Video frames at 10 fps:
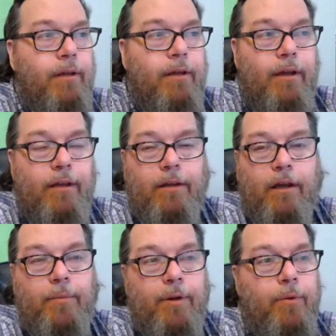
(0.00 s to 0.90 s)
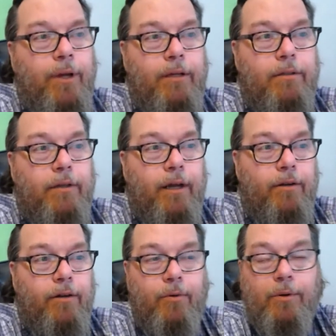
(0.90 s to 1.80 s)
in the coming weeks and
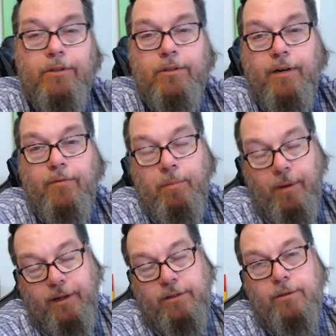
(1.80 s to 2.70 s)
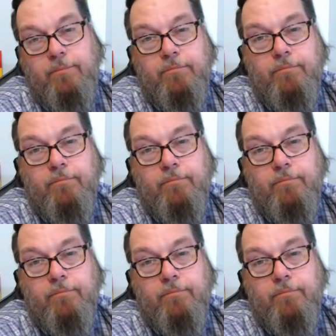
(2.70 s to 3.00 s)
new ones that replace them,